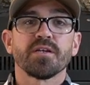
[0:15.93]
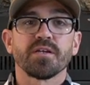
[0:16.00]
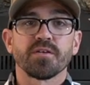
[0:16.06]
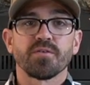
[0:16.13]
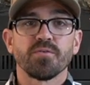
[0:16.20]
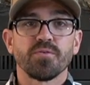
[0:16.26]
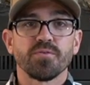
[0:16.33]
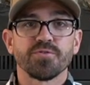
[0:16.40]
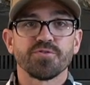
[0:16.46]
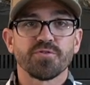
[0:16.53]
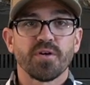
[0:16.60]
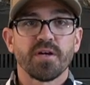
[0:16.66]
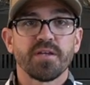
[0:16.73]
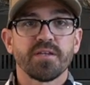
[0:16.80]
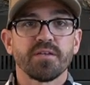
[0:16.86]
and cold
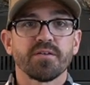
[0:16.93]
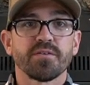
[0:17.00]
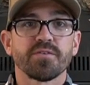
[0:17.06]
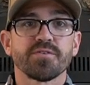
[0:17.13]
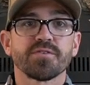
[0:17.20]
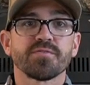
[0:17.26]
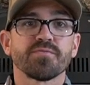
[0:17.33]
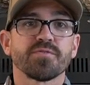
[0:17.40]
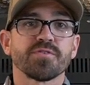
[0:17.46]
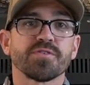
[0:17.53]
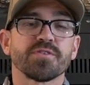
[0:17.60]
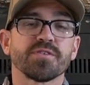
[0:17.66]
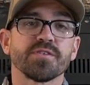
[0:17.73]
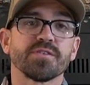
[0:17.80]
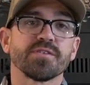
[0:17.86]
dry years
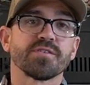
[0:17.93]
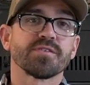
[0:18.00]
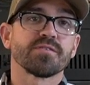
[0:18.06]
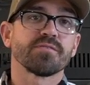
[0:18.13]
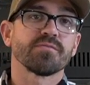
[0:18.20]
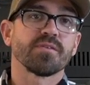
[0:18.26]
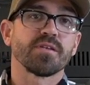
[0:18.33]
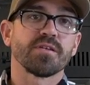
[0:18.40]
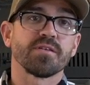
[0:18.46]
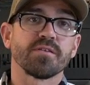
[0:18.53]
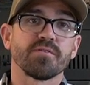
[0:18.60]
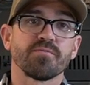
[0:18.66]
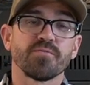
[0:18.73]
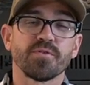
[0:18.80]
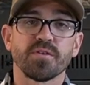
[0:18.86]
versus
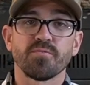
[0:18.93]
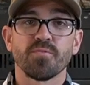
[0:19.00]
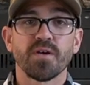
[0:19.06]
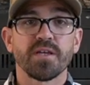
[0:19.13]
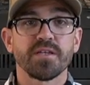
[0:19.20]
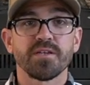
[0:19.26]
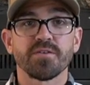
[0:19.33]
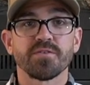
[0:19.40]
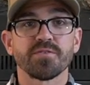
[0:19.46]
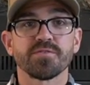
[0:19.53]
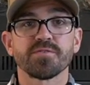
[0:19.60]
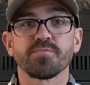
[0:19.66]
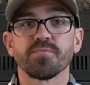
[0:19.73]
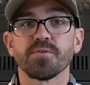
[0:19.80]
in really wet years,